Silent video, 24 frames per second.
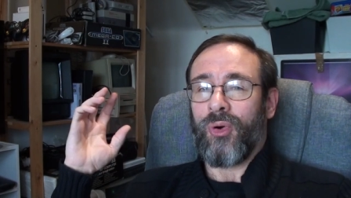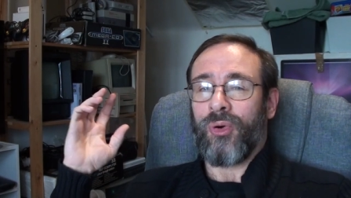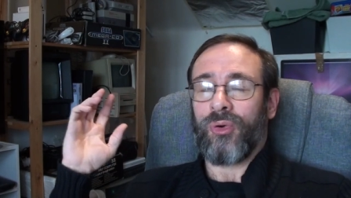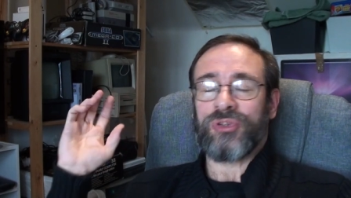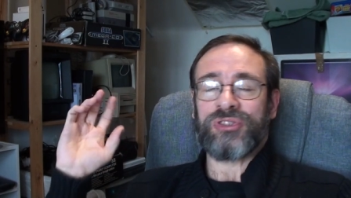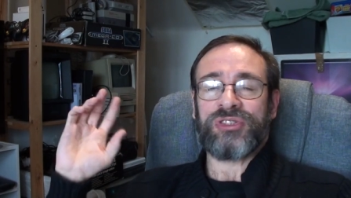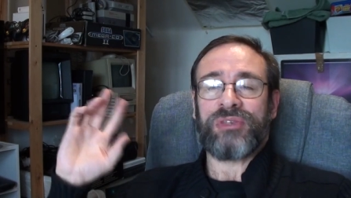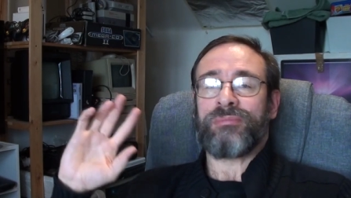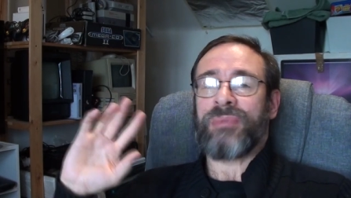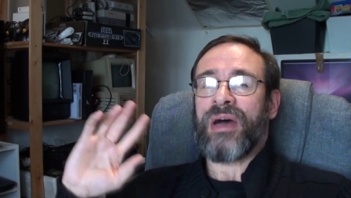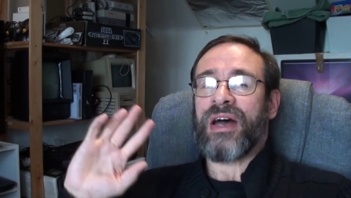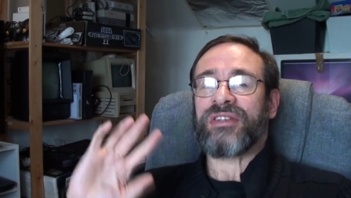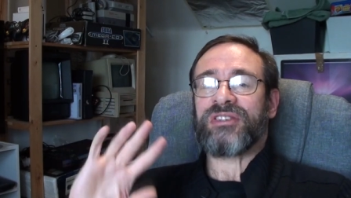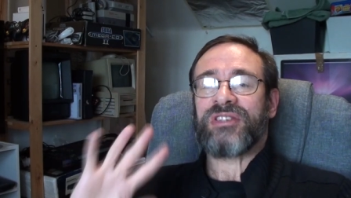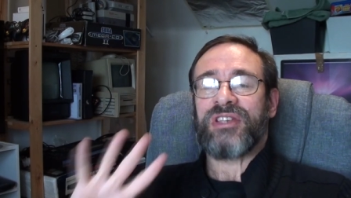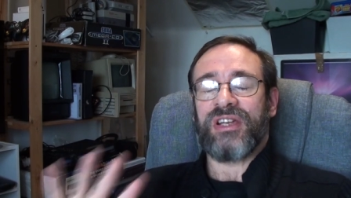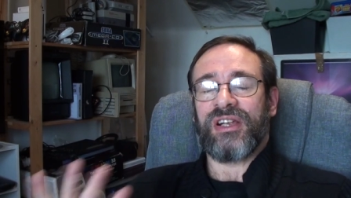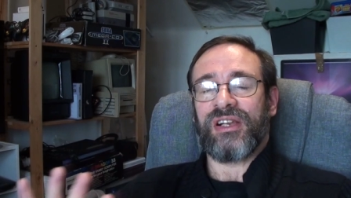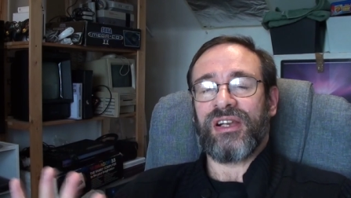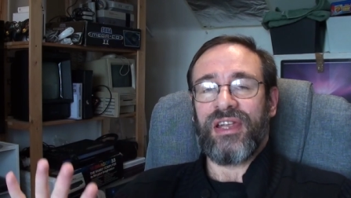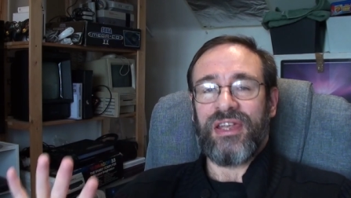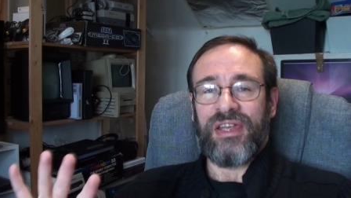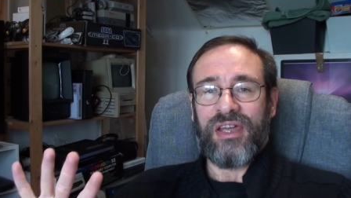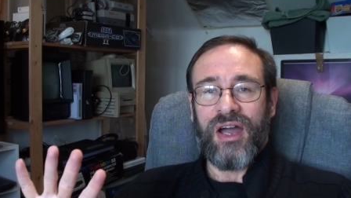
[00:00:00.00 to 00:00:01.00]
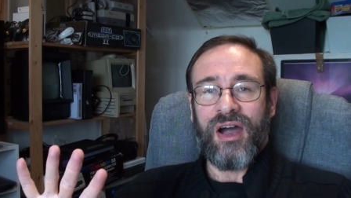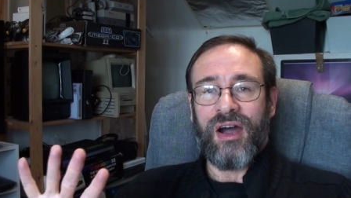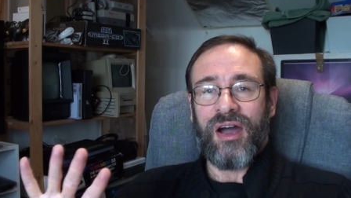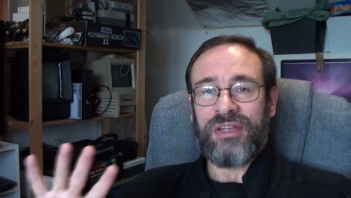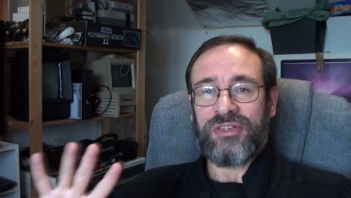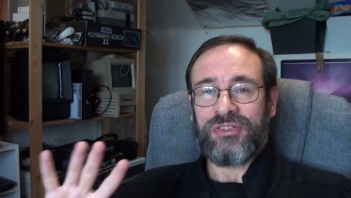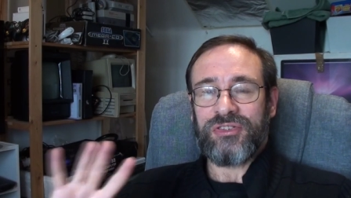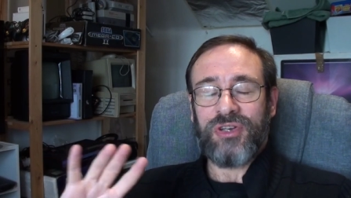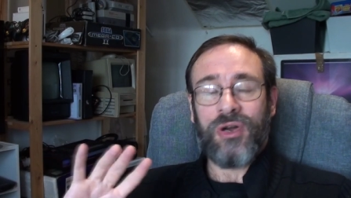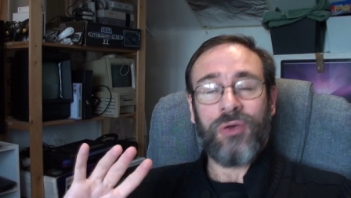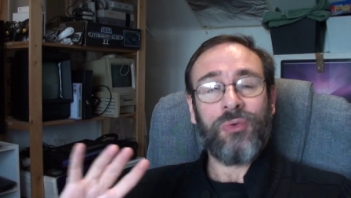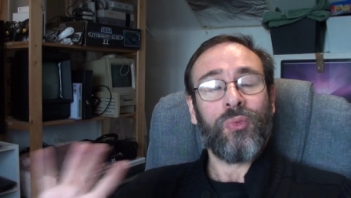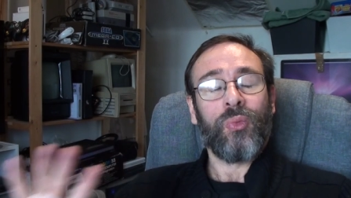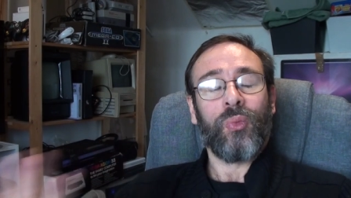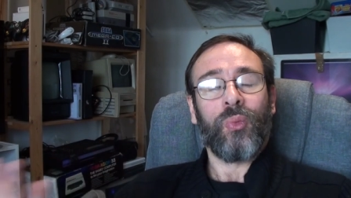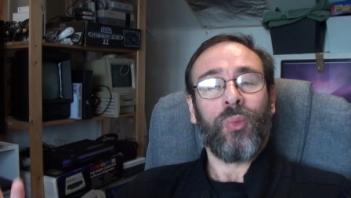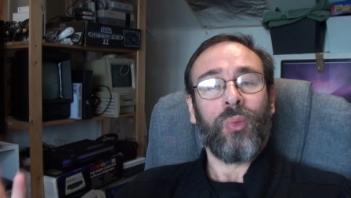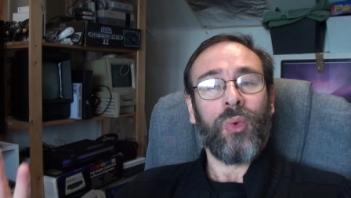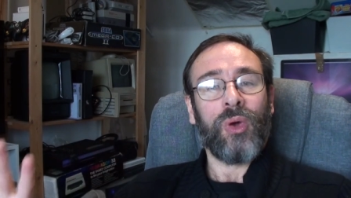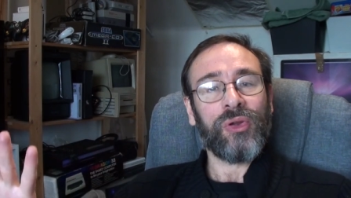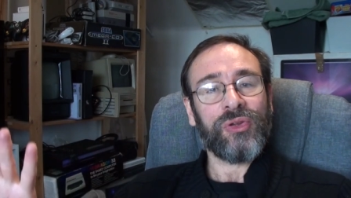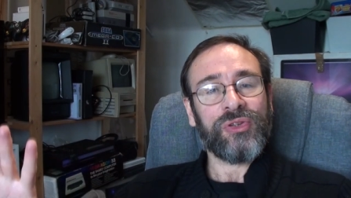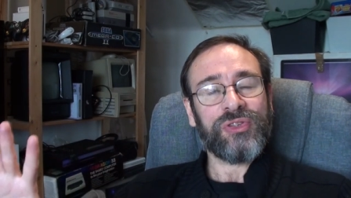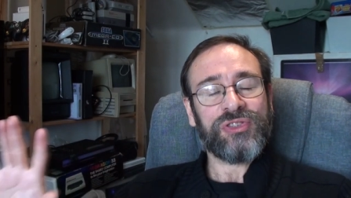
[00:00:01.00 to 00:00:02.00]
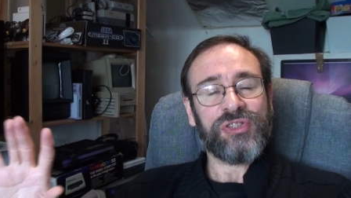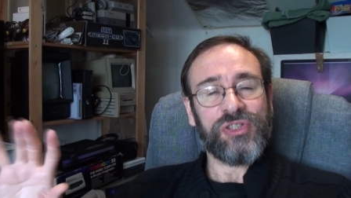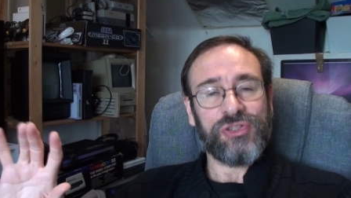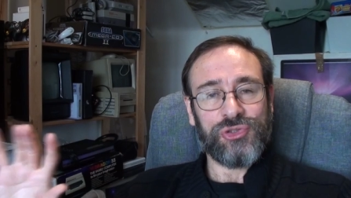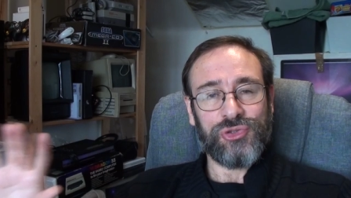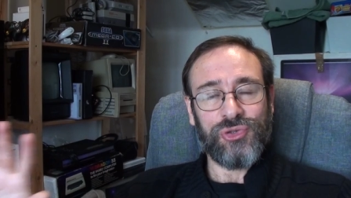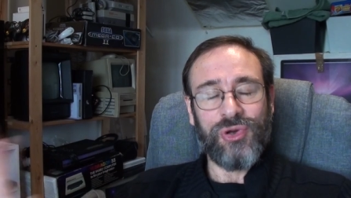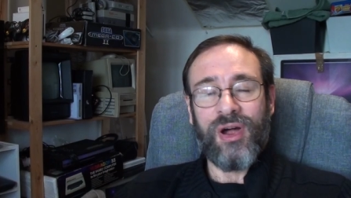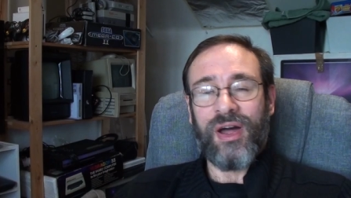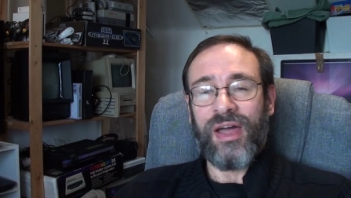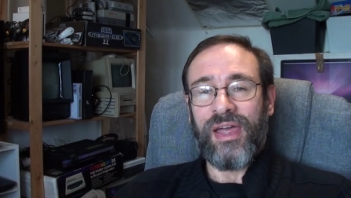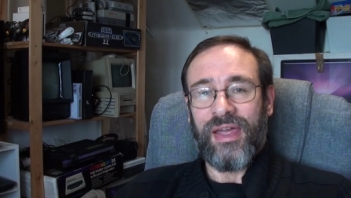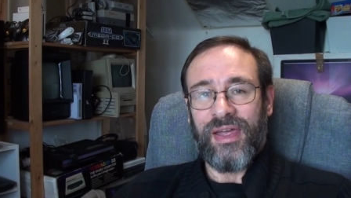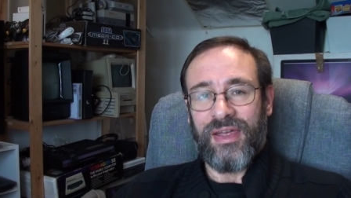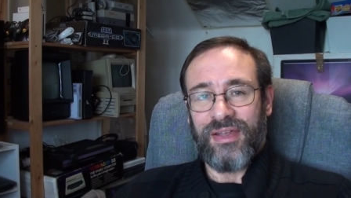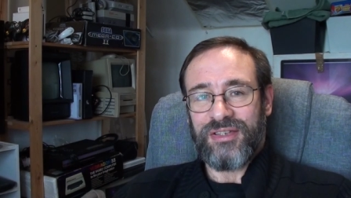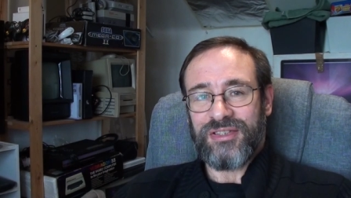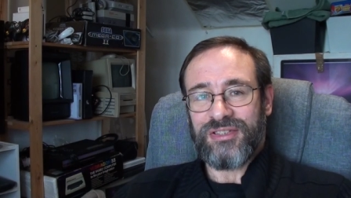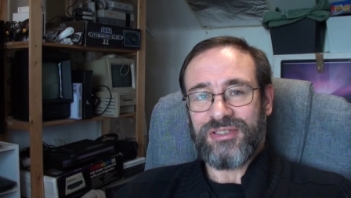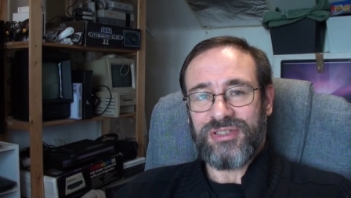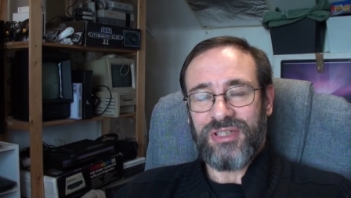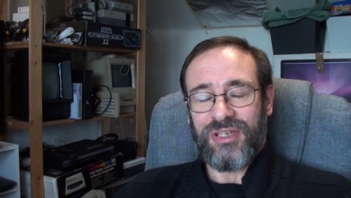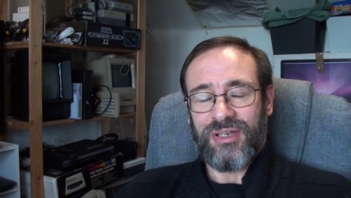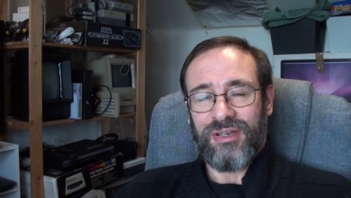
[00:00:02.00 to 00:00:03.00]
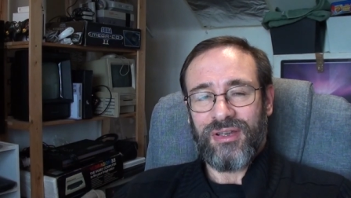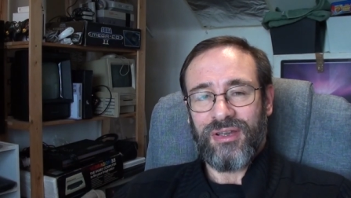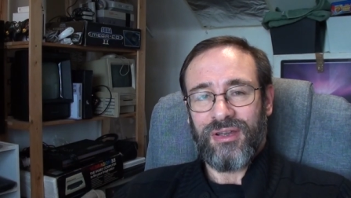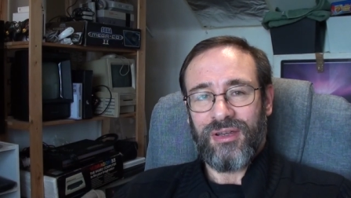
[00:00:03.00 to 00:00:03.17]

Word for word: automatically I don't want to try it,